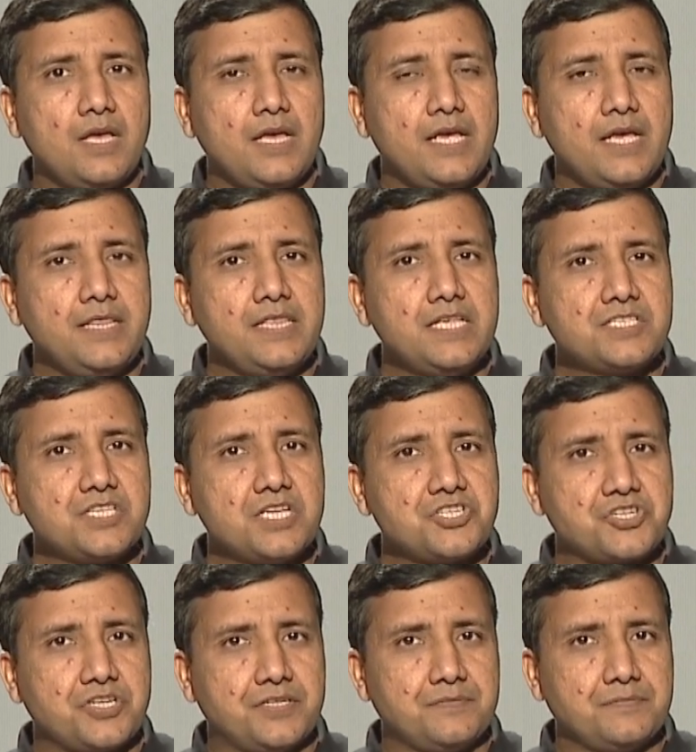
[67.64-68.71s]
In this
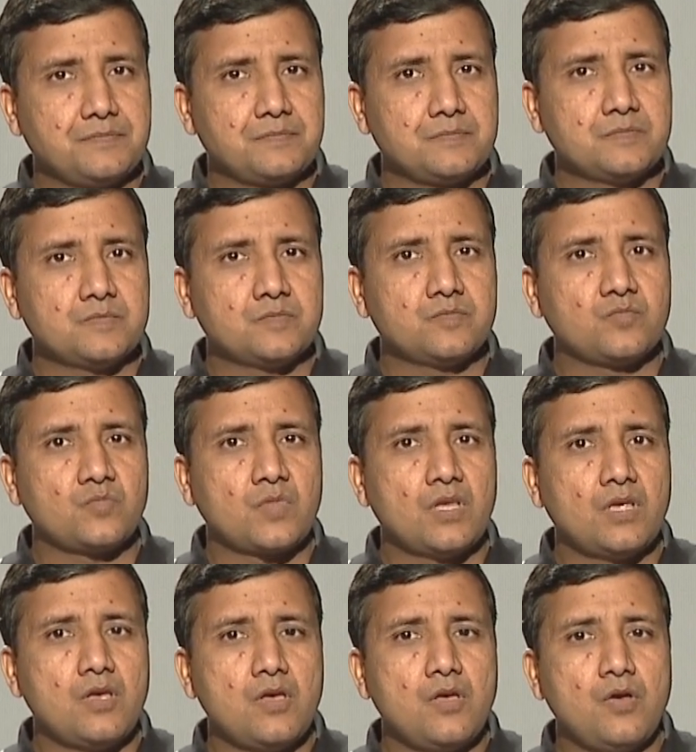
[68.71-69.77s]
session,
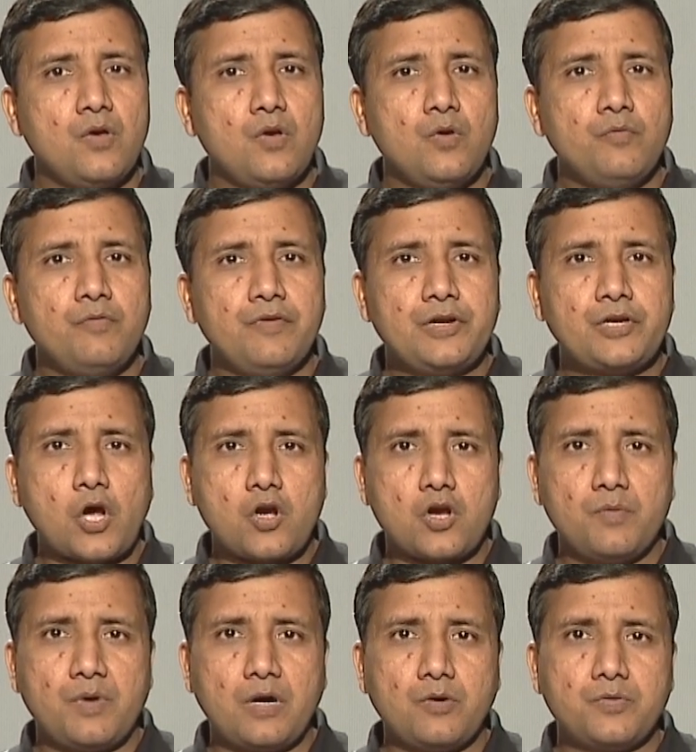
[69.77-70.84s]
we will talk
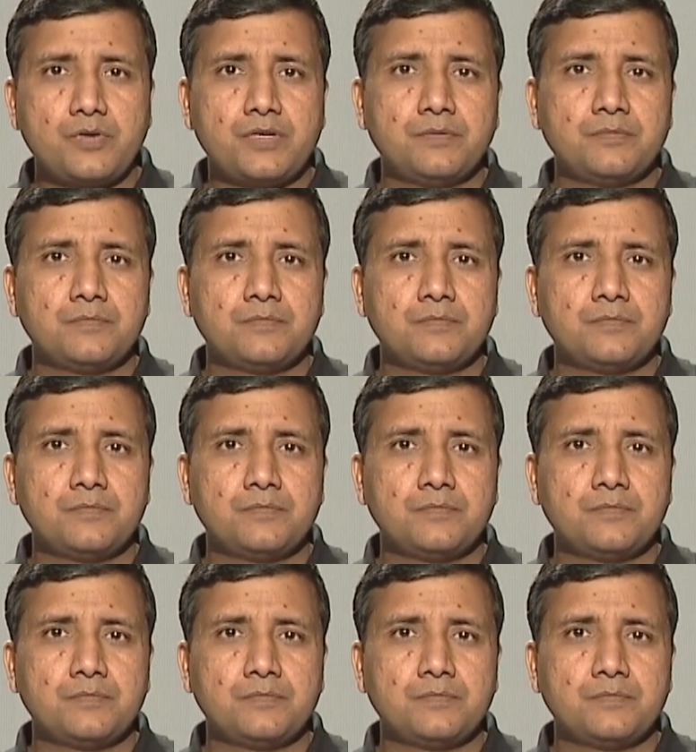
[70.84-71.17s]
about